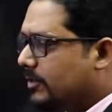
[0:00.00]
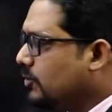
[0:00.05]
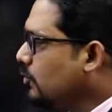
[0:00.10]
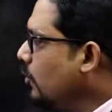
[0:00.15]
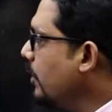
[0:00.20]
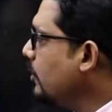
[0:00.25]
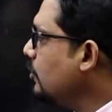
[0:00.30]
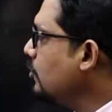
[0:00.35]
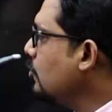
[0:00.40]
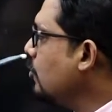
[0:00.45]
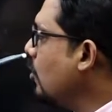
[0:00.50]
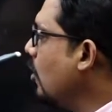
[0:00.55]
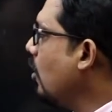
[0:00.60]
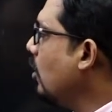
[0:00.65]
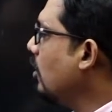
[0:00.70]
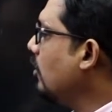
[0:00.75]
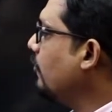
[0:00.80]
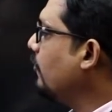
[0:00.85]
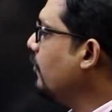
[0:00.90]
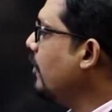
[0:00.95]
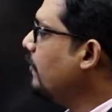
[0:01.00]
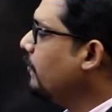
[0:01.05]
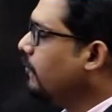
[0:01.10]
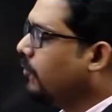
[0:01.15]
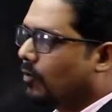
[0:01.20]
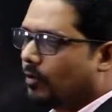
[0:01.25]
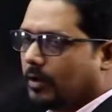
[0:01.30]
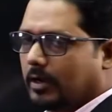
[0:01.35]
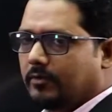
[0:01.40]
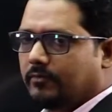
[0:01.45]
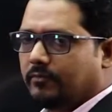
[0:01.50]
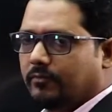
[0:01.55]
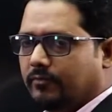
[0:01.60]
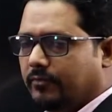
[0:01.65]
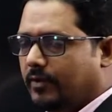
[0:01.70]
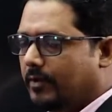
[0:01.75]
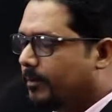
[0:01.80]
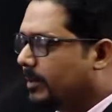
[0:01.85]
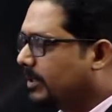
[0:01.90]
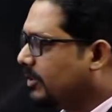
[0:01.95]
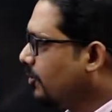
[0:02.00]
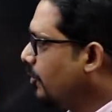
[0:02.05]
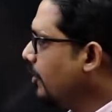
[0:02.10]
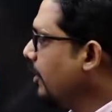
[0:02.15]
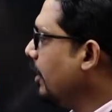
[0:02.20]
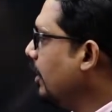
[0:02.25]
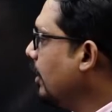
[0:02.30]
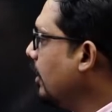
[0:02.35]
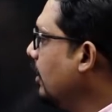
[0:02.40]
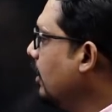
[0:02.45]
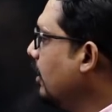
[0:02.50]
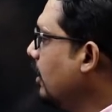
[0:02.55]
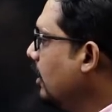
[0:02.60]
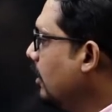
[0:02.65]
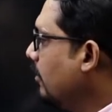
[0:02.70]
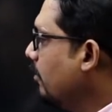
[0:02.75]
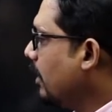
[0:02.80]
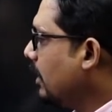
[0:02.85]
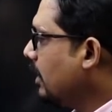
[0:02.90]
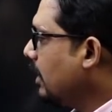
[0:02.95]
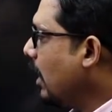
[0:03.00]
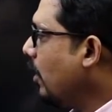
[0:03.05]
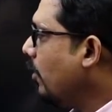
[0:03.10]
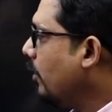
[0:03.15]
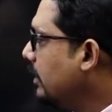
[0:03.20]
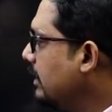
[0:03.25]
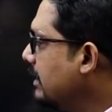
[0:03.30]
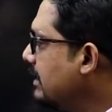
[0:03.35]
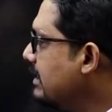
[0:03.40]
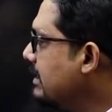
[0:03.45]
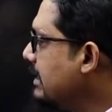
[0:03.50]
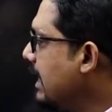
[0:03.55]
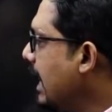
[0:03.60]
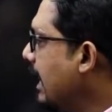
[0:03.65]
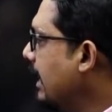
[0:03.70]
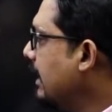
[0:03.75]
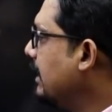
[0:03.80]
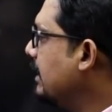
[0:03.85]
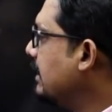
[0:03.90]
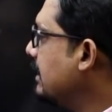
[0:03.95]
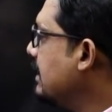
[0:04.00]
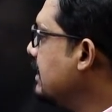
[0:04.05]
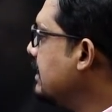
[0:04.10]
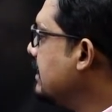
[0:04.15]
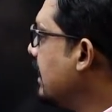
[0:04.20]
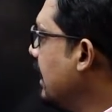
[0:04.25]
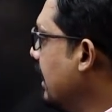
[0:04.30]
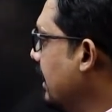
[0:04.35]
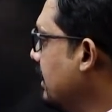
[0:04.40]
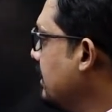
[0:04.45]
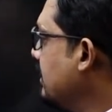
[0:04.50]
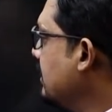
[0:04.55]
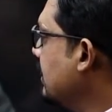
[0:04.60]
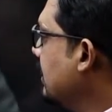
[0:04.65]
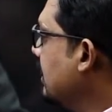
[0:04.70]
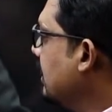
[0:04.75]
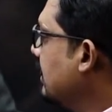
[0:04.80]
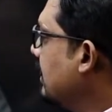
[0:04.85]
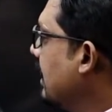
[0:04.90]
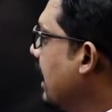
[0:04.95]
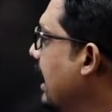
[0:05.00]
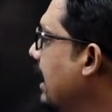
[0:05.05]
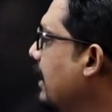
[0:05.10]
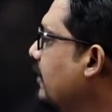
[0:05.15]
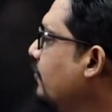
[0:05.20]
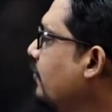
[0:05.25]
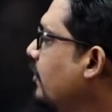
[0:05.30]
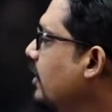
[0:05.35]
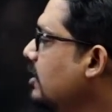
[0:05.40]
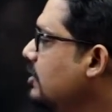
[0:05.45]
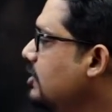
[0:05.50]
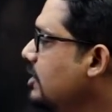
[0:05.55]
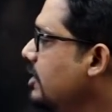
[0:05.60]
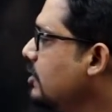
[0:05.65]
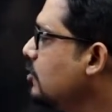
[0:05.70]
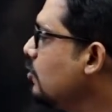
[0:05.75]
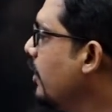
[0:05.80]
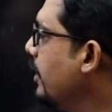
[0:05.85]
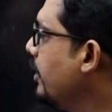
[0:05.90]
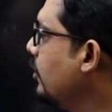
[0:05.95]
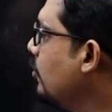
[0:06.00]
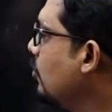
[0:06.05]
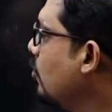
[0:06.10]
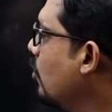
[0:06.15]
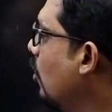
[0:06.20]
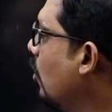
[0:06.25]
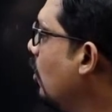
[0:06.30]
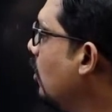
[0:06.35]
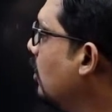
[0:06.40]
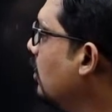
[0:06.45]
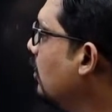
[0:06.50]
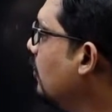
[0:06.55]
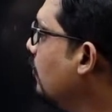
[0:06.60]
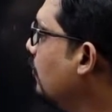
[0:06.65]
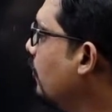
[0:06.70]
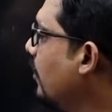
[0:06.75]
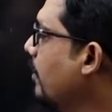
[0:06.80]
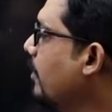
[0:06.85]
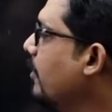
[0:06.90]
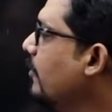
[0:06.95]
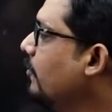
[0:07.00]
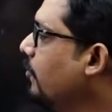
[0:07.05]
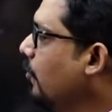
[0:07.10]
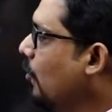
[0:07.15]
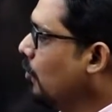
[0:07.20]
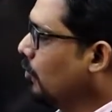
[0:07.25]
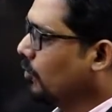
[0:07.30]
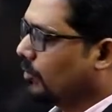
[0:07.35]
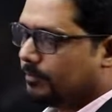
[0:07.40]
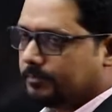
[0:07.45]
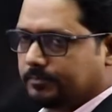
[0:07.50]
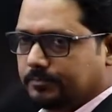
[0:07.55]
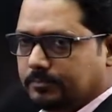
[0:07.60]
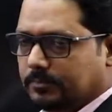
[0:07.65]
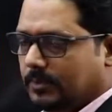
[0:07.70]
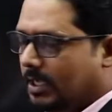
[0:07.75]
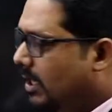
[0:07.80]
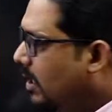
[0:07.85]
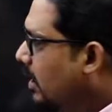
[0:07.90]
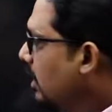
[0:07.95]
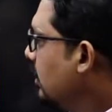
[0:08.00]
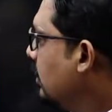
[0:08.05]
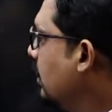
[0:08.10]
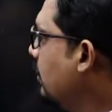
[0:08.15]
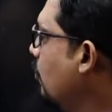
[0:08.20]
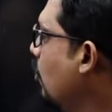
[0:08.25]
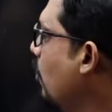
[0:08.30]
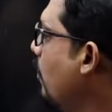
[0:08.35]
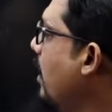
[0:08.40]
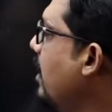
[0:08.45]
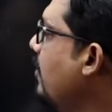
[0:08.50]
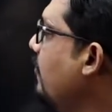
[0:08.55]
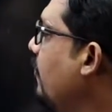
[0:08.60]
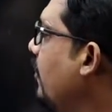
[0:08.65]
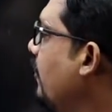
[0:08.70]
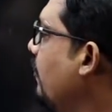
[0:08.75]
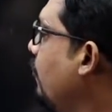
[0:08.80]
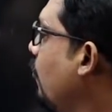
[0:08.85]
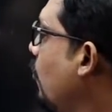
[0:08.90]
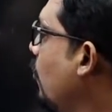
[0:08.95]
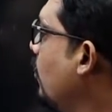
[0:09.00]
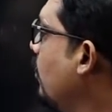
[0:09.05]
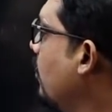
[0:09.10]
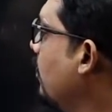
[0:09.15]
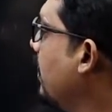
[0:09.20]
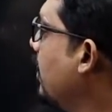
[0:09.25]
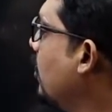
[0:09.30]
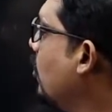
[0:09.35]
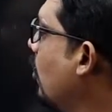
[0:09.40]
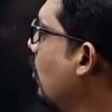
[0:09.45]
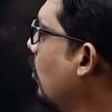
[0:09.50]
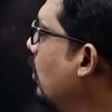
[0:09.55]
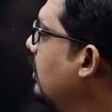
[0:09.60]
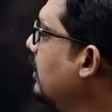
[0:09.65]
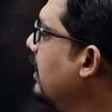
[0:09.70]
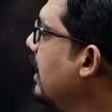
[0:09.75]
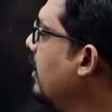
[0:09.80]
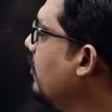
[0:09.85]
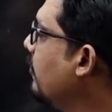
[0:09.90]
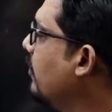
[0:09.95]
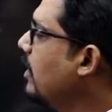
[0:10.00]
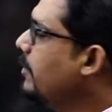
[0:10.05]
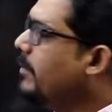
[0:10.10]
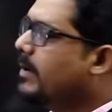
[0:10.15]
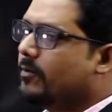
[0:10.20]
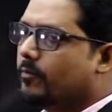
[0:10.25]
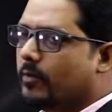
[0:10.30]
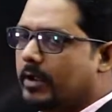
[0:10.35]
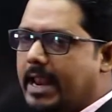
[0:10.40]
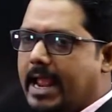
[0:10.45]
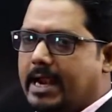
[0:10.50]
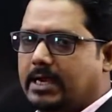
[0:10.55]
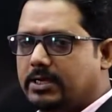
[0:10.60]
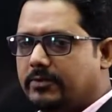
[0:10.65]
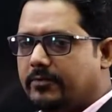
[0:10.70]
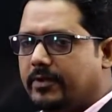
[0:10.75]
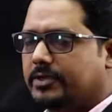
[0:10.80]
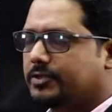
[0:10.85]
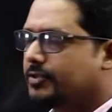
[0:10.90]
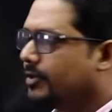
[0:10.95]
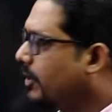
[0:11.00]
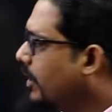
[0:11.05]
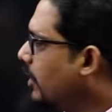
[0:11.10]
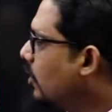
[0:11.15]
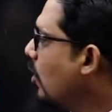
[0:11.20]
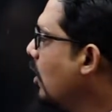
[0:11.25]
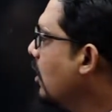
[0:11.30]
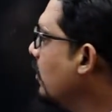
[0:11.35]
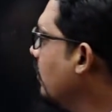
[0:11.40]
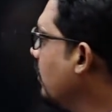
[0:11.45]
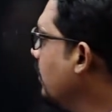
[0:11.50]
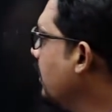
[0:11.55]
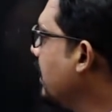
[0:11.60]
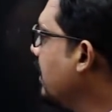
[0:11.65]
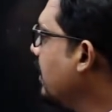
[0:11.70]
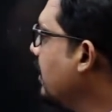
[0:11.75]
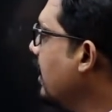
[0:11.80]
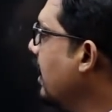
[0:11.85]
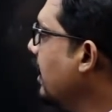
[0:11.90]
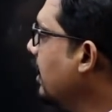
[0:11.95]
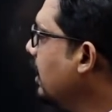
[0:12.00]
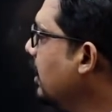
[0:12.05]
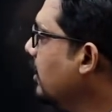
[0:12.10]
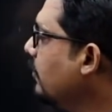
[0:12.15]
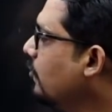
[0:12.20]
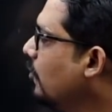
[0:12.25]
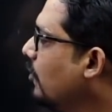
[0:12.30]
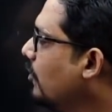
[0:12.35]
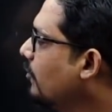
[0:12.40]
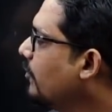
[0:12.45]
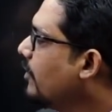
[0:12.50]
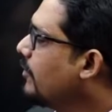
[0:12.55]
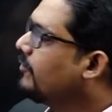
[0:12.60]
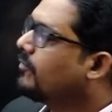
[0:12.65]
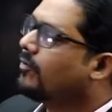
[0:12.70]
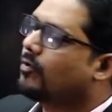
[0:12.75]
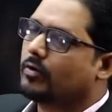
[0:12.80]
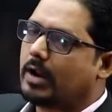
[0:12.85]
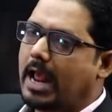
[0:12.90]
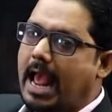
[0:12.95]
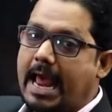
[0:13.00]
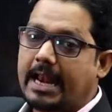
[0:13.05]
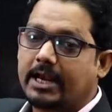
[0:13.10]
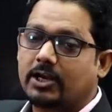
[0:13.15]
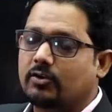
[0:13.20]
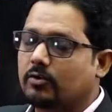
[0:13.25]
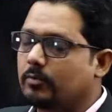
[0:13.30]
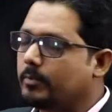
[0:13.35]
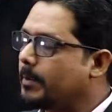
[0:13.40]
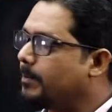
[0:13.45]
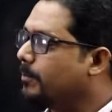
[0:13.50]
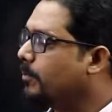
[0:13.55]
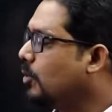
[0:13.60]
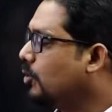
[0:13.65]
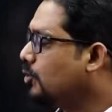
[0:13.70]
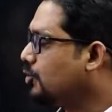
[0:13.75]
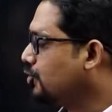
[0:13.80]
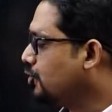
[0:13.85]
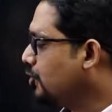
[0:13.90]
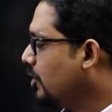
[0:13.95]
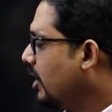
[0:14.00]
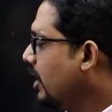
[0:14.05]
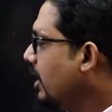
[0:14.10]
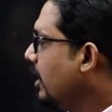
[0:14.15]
is going to call fib4 and fib3, but now understand in this case that first it is going to call fib4. The moment fib4 will be called, there will be one activation record will be created for fib4 and it will be pushed